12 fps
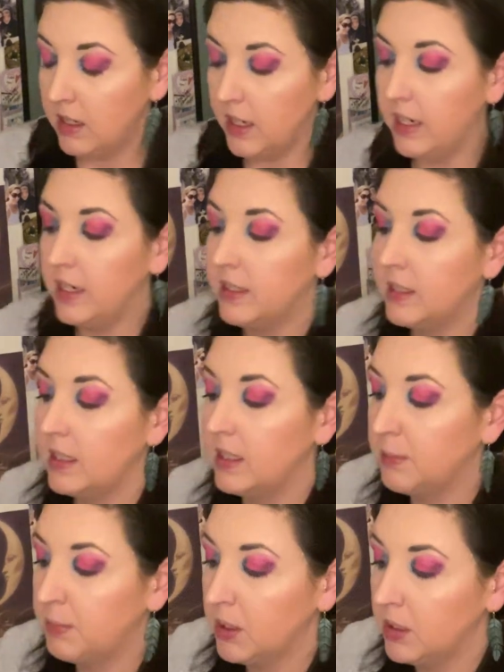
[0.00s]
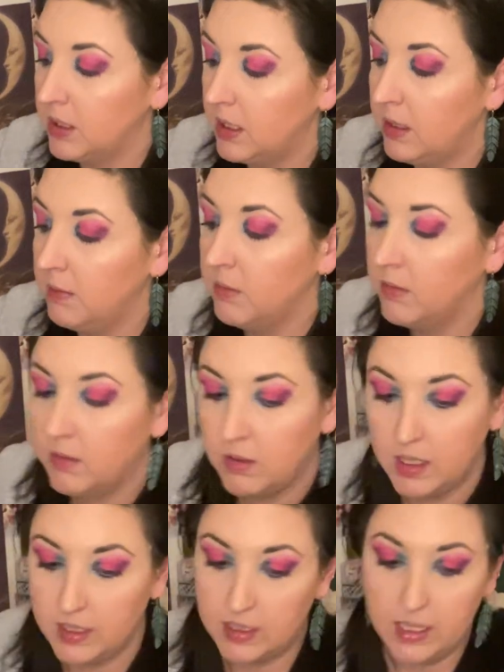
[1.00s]
and it's this person
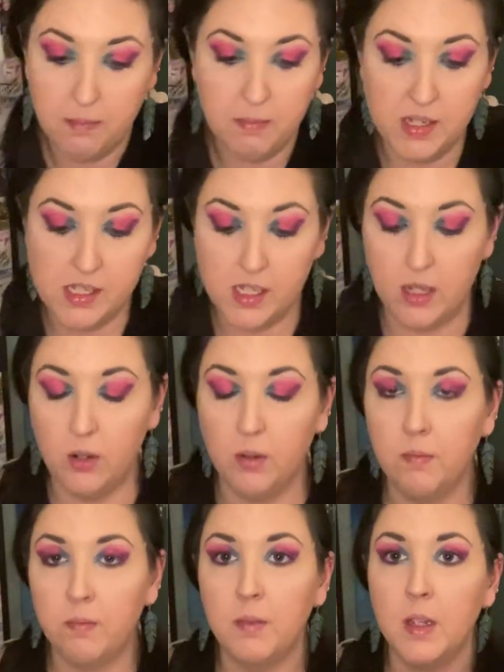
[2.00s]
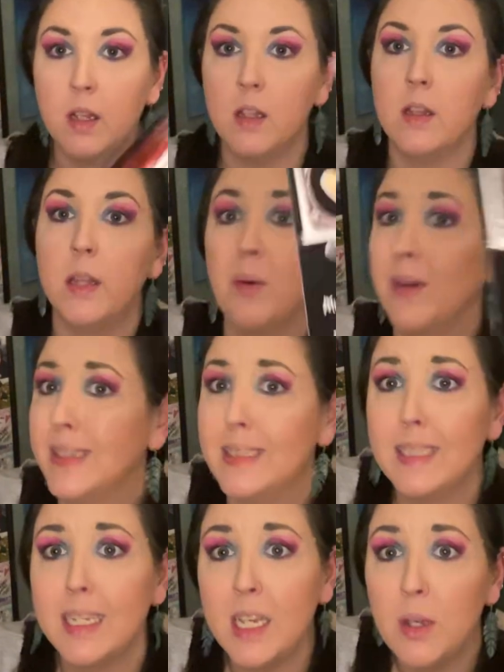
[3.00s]
because they miss you. They want to
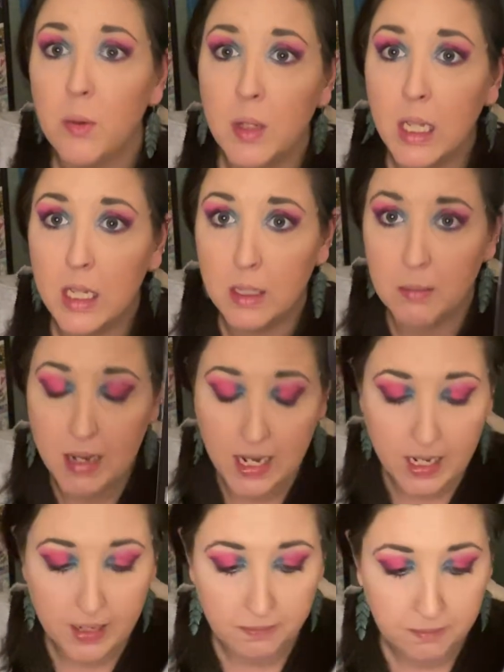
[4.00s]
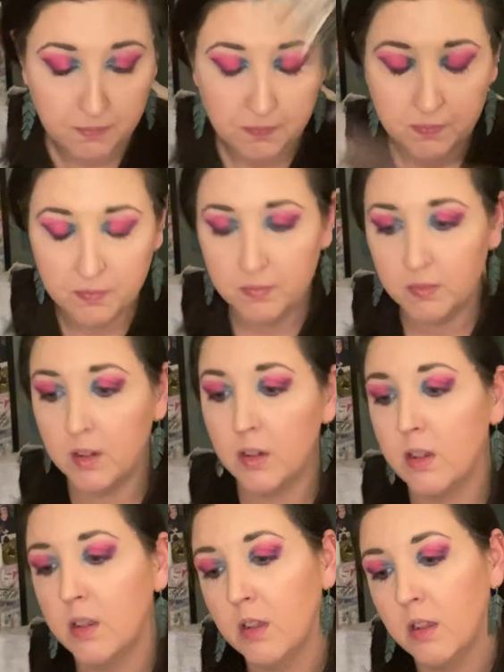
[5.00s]
sing you a lullaby.
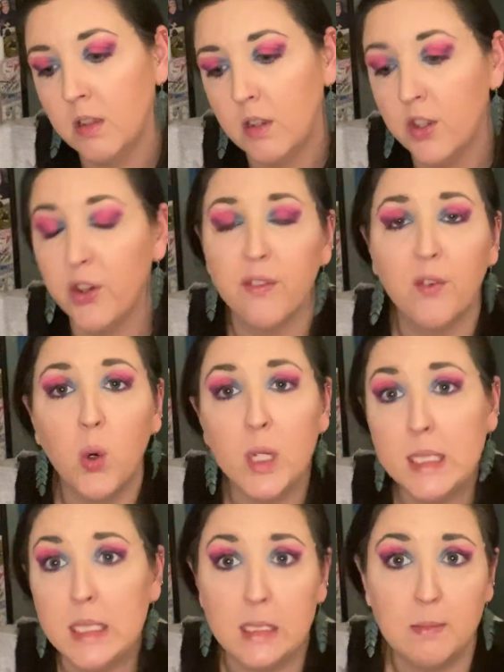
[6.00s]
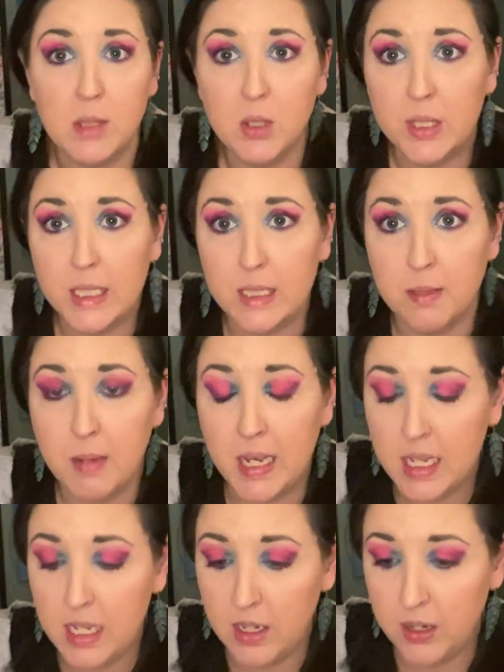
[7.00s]
Your voice is music to my
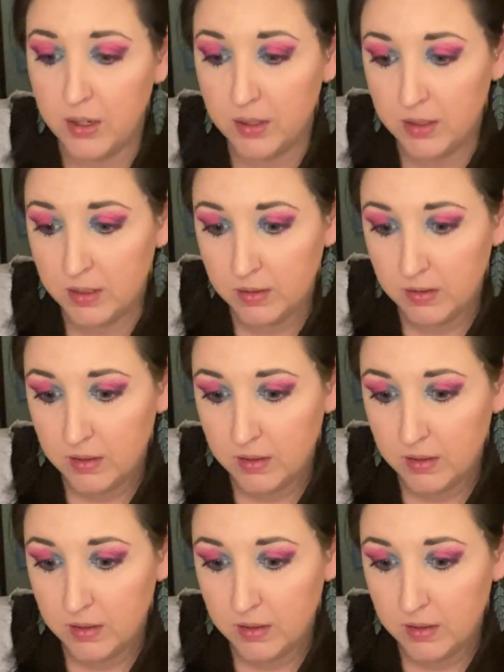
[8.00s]
ears.